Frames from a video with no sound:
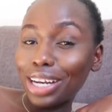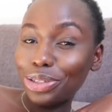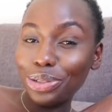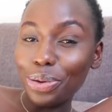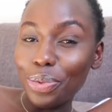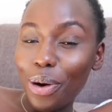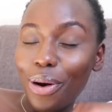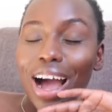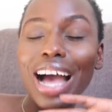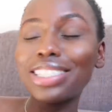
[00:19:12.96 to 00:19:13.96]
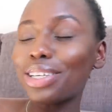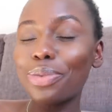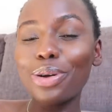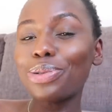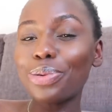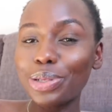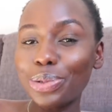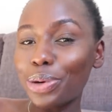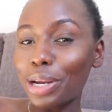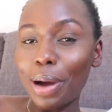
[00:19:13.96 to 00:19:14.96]
And you know what? As someone who's always
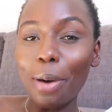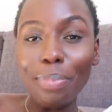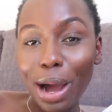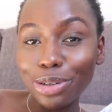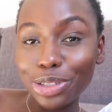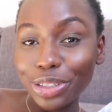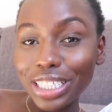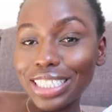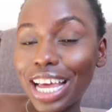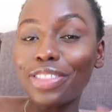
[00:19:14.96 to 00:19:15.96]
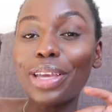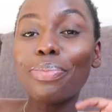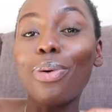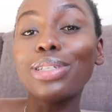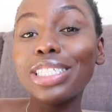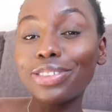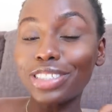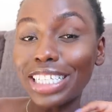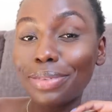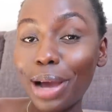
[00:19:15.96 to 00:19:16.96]
talking about boundaries and the importance of
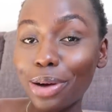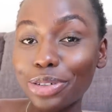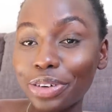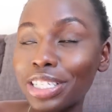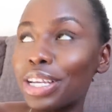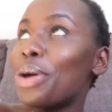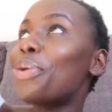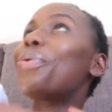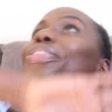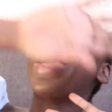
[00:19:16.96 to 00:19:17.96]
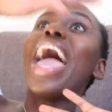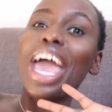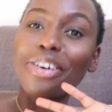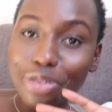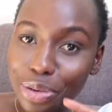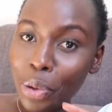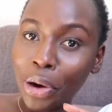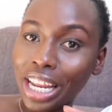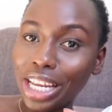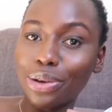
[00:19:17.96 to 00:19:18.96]
setting boundaries with
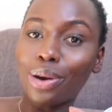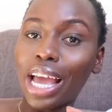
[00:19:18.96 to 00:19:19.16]
everyone in your